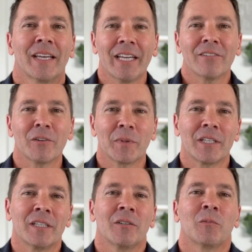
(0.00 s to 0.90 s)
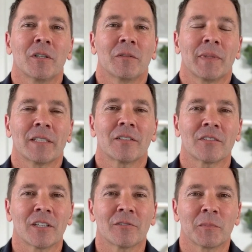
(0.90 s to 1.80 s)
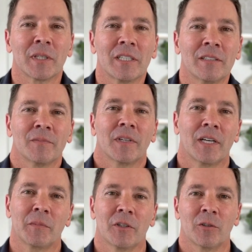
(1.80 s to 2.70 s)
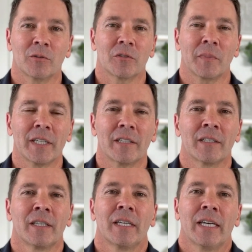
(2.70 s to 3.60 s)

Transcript: Hey everybody, welcome back to Sovereign Money. I'm your host, Mike.